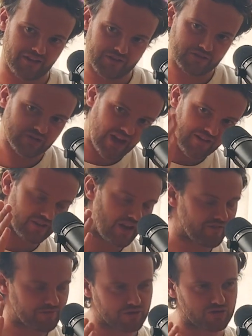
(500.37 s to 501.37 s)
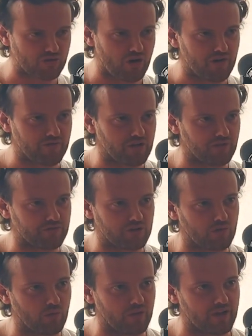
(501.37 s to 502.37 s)
that gave them this drive. I'd love to
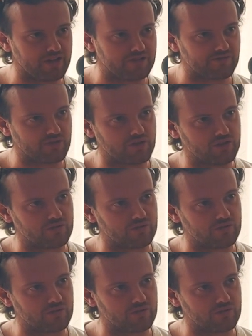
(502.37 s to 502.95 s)
know what that is for you.